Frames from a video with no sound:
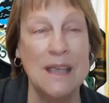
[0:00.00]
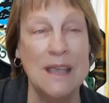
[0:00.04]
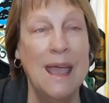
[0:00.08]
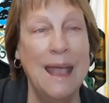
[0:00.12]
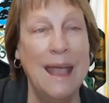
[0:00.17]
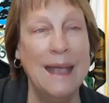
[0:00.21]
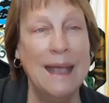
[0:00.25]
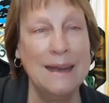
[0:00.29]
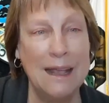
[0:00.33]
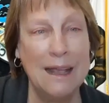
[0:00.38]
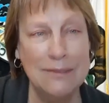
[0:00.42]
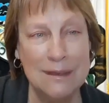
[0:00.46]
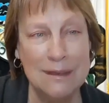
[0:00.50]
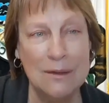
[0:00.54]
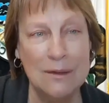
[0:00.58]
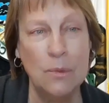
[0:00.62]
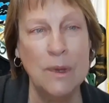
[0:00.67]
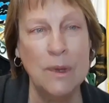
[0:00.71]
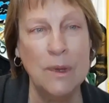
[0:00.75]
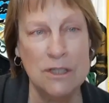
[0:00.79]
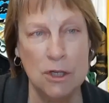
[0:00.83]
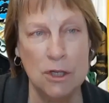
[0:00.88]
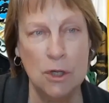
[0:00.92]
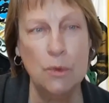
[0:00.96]
And I think
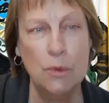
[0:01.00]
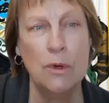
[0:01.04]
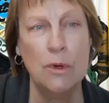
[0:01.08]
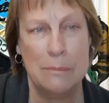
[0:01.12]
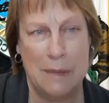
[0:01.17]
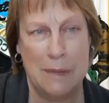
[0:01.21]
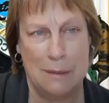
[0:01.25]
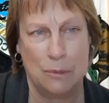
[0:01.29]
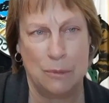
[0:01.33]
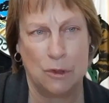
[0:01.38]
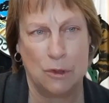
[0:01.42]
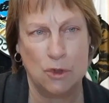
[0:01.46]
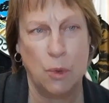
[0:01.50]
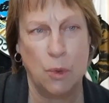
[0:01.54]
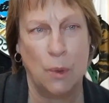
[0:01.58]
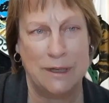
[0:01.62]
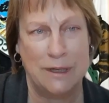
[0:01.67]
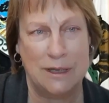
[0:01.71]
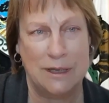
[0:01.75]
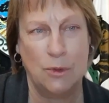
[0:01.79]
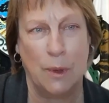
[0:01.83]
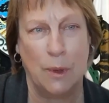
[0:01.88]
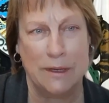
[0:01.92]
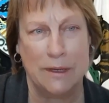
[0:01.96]
we do remember
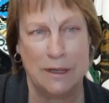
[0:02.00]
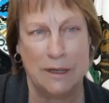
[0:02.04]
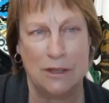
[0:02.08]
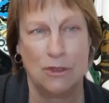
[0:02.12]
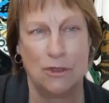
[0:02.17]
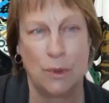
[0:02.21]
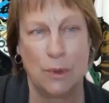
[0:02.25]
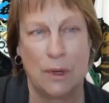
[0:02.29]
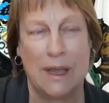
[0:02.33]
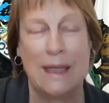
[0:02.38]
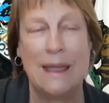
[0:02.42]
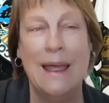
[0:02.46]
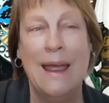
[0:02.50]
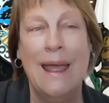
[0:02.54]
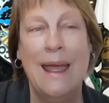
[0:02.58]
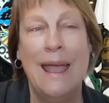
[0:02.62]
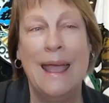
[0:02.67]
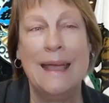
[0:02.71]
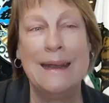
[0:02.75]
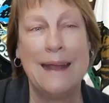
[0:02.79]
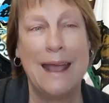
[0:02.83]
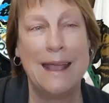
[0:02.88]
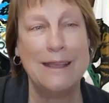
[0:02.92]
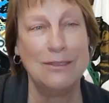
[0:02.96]
2023.
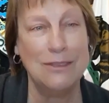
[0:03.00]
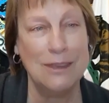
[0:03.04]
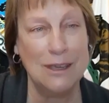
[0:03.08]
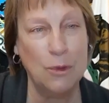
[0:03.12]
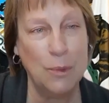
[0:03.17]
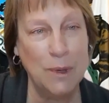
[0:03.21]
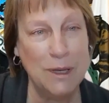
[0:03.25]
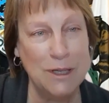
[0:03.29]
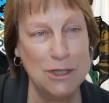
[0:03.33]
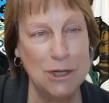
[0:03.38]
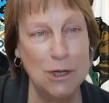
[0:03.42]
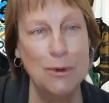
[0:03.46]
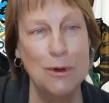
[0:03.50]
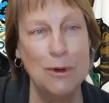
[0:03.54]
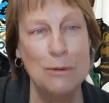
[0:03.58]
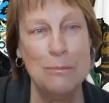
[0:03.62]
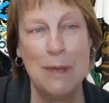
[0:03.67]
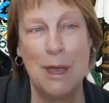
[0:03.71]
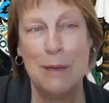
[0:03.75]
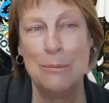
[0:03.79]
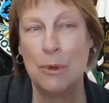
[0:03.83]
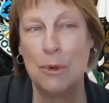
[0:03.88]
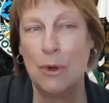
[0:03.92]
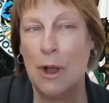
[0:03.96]
And I think we do
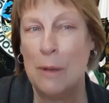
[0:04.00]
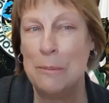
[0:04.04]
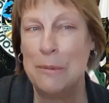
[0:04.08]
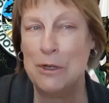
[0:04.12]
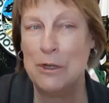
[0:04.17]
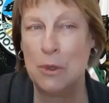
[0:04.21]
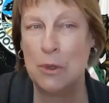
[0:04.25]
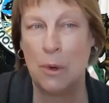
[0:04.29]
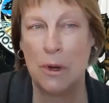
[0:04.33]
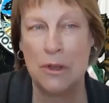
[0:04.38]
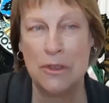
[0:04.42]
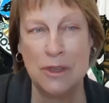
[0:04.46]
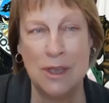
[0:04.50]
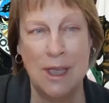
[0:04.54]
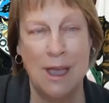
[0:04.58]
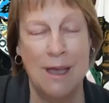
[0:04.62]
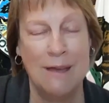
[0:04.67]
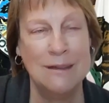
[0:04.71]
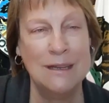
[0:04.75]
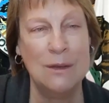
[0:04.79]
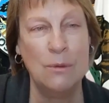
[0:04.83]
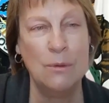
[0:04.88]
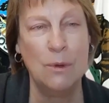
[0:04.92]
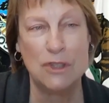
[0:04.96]
remember up in North
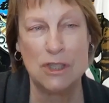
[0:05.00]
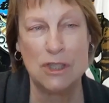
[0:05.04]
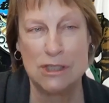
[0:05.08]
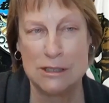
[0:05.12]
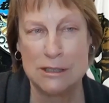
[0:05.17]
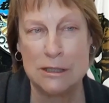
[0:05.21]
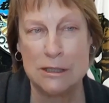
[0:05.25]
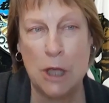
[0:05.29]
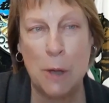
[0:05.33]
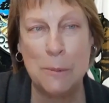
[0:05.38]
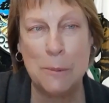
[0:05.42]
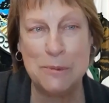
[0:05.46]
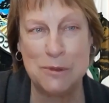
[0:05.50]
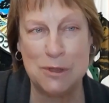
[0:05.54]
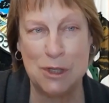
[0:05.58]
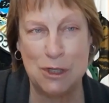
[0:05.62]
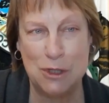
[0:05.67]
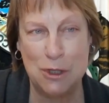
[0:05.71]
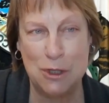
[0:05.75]
County with the slopes that you